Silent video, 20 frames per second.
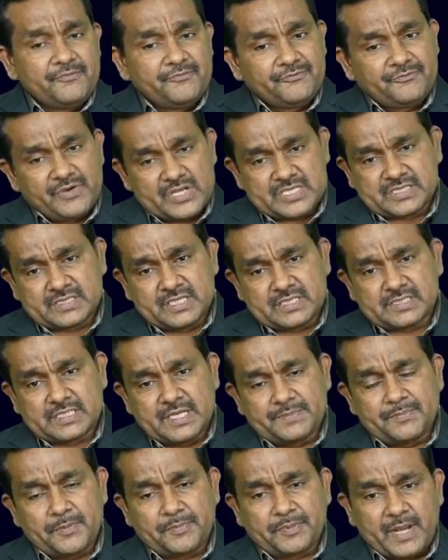first
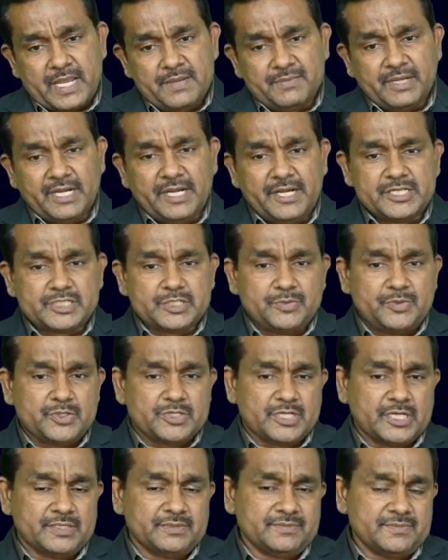step, primary
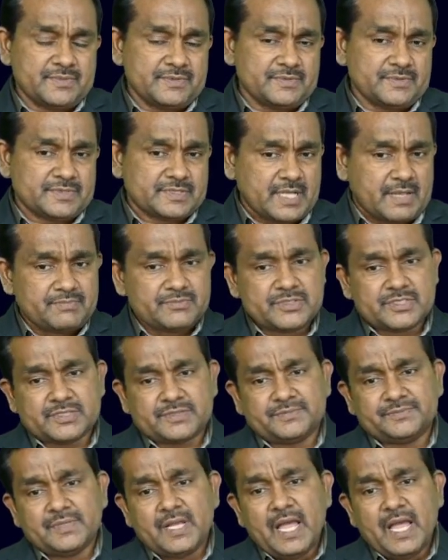distribution sums.